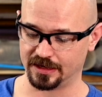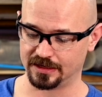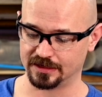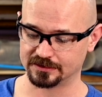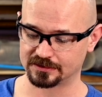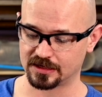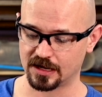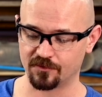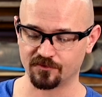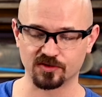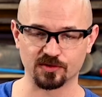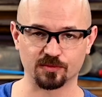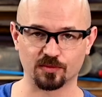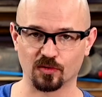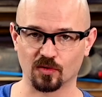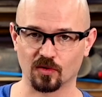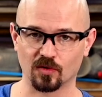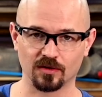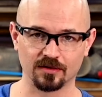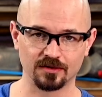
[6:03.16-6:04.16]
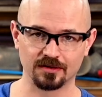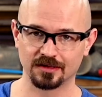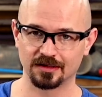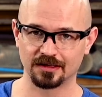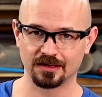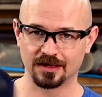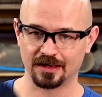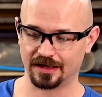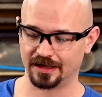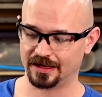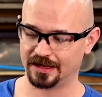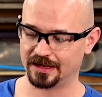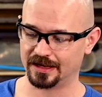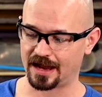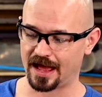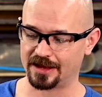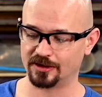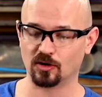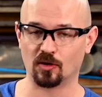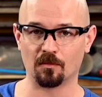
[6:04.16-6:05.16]
and it's comfortable and
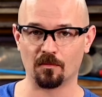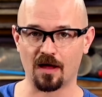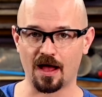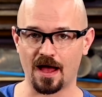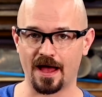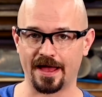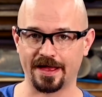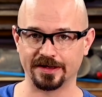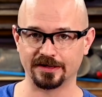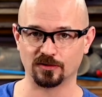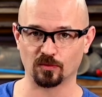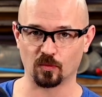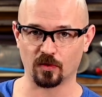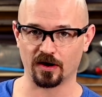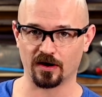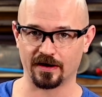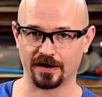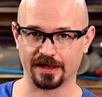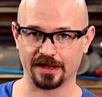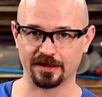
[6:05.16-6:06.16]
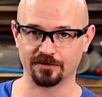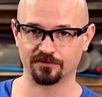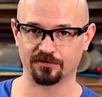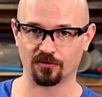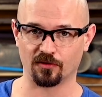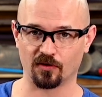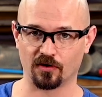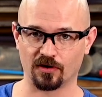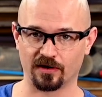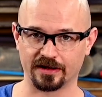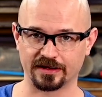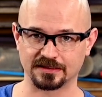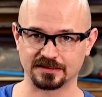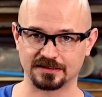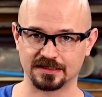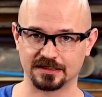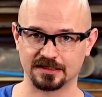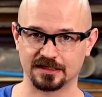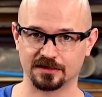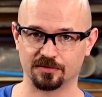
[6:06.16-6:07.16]
I don't mind wearing it for
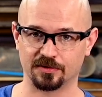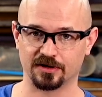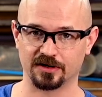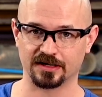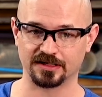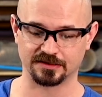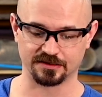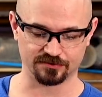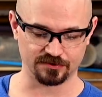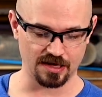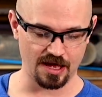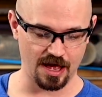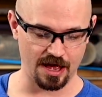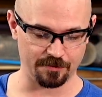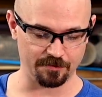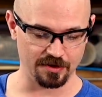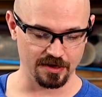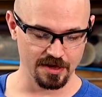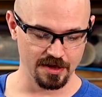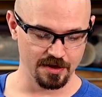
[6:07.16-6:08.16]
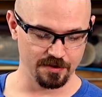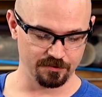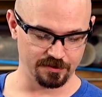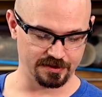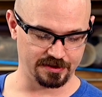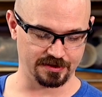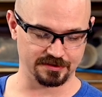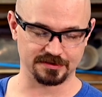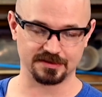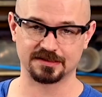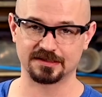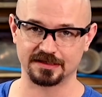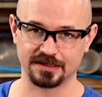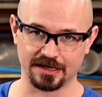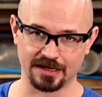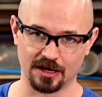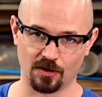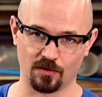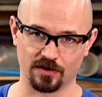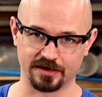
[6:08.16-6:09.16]
extended periods of time because this
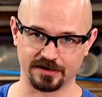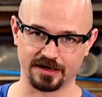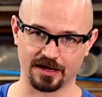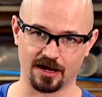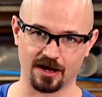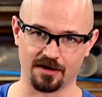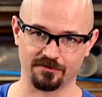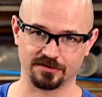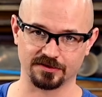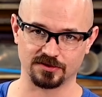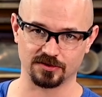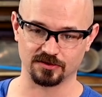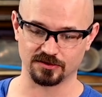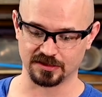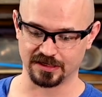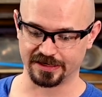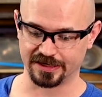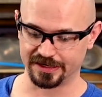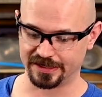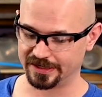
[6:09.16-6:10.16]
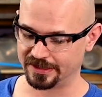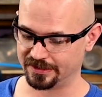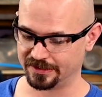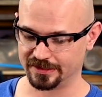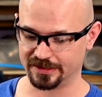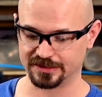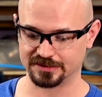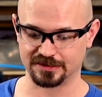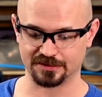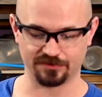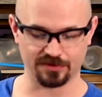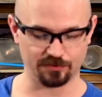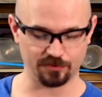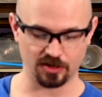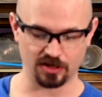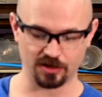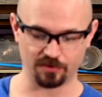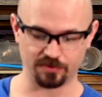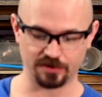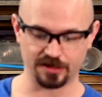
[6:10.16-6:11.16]
thing I want to take off as soon as I get it. This, if I'm
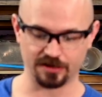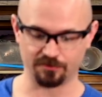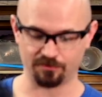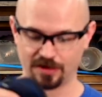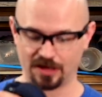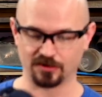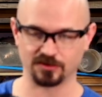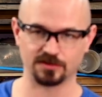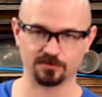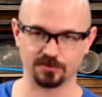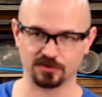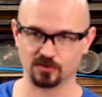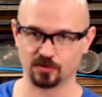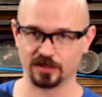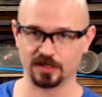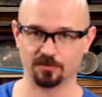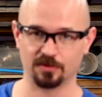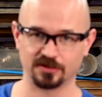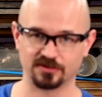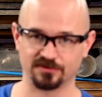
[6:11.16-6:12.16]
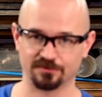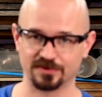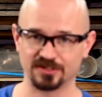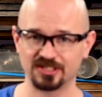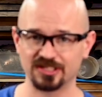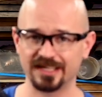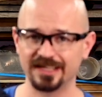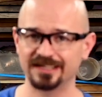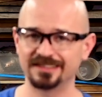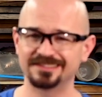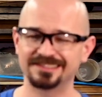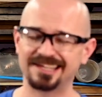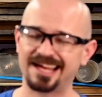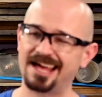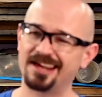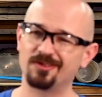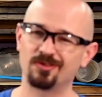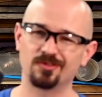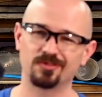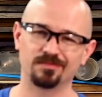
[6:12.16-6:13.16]
going to be bouncing between a bunch of machines,
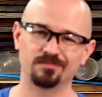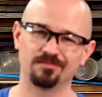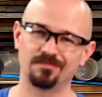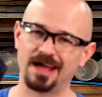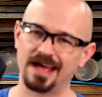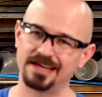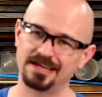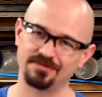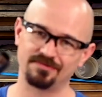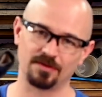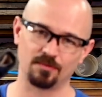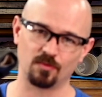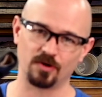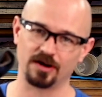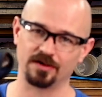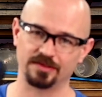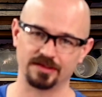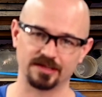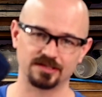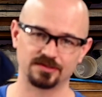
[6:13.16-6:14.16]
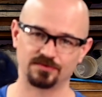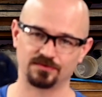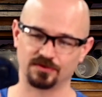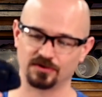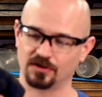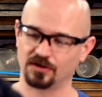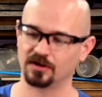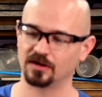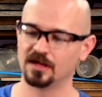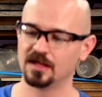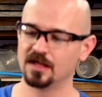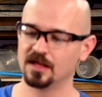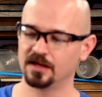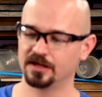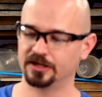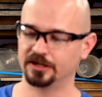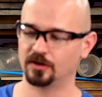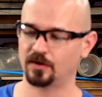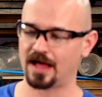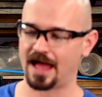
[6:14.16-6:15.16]
I don't mind if I'm wearing this for,
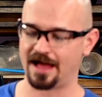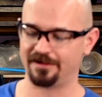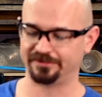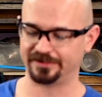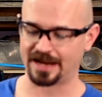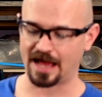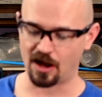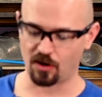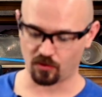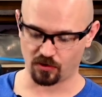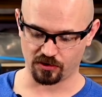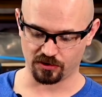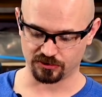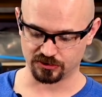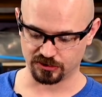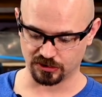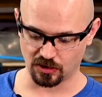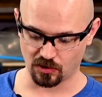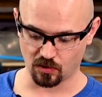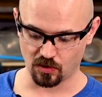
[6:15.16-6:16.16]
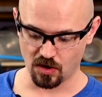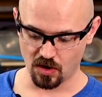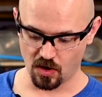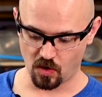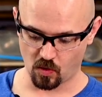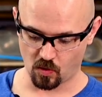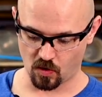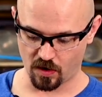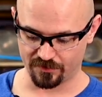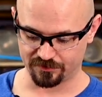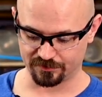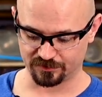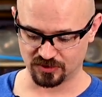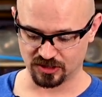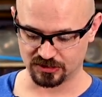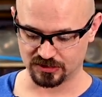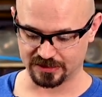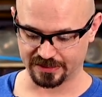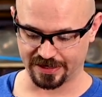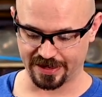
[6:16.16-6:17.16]
you know, half an hour or so, or if I'm
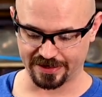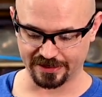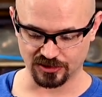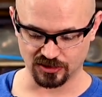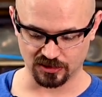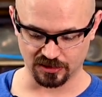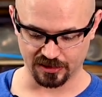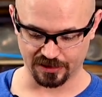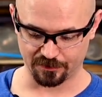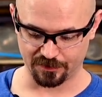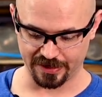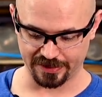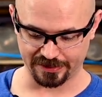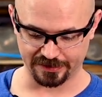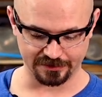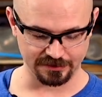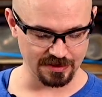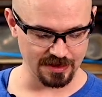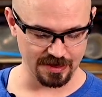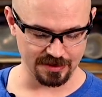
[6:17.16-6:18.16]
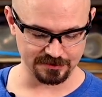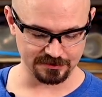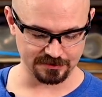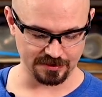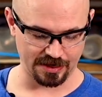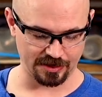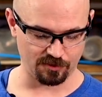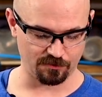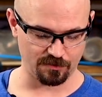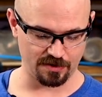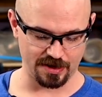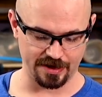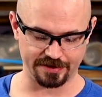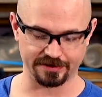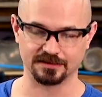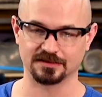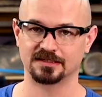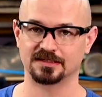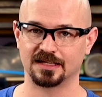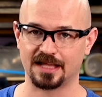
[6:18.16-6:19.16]
just occasionally making dust, I don't
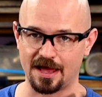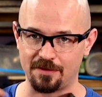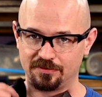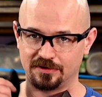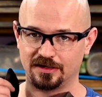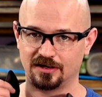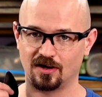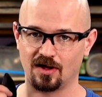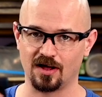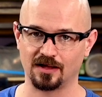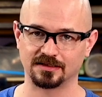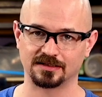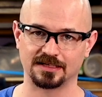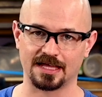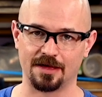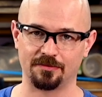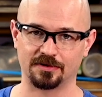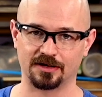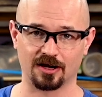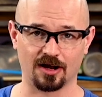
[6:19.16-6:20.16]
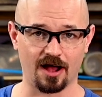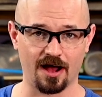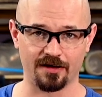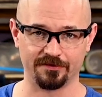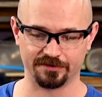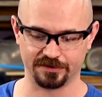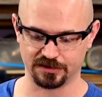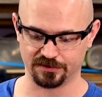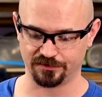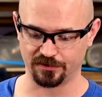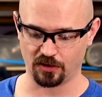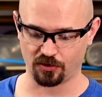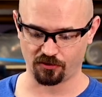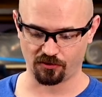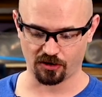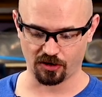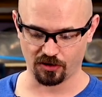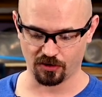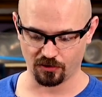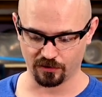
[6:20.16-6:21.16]
mind slapping it on, slapping it off. It's
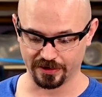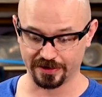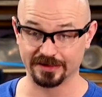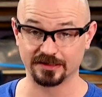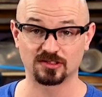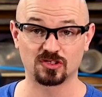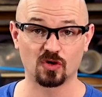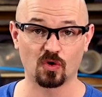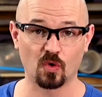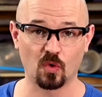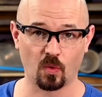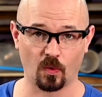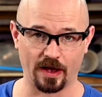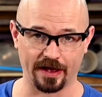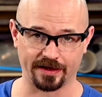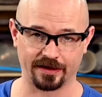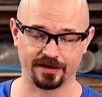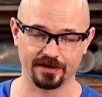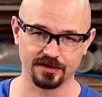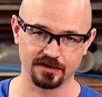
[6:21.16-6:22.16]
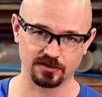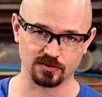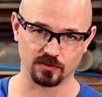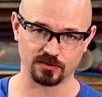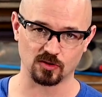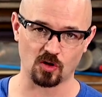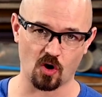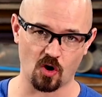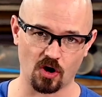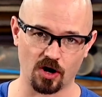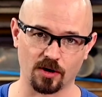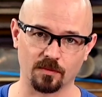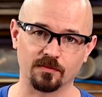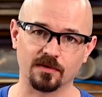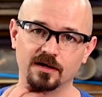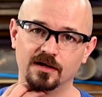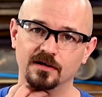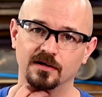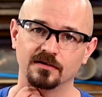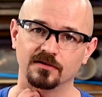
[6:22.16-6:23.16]
Velcro, it's quick. So it's
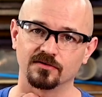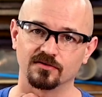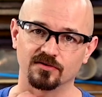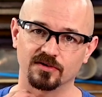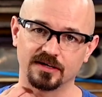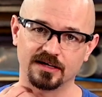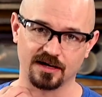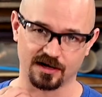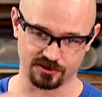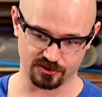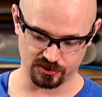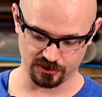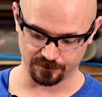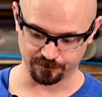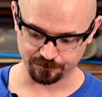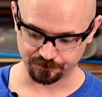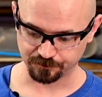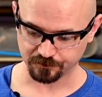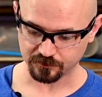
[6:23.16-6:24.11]
harm reduction.